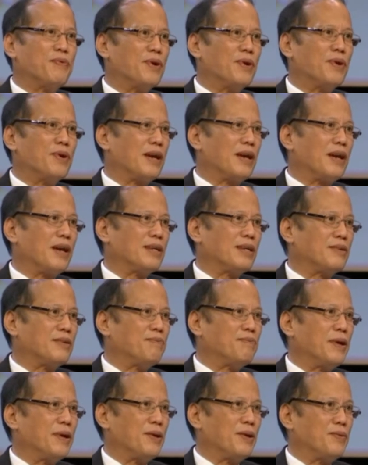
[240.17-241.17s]
before a lot
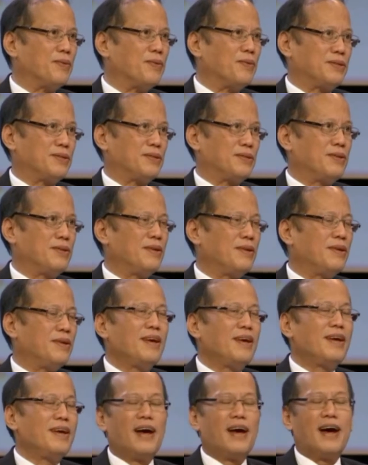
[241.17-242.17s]
of money was
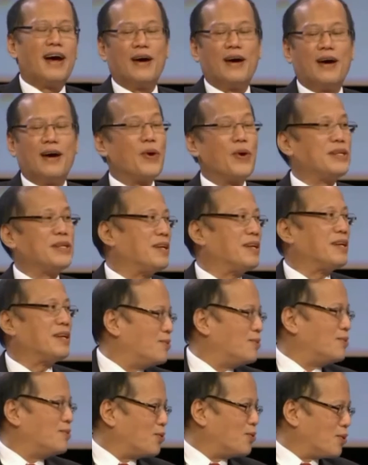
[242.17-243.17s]

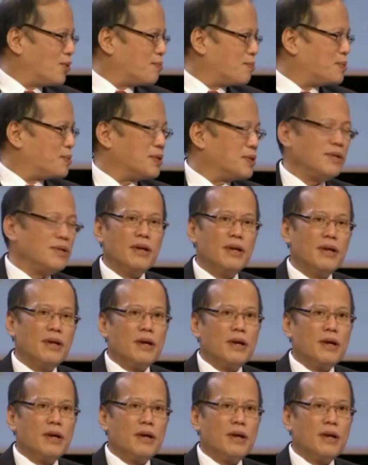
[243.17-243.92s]
wasted to corruption,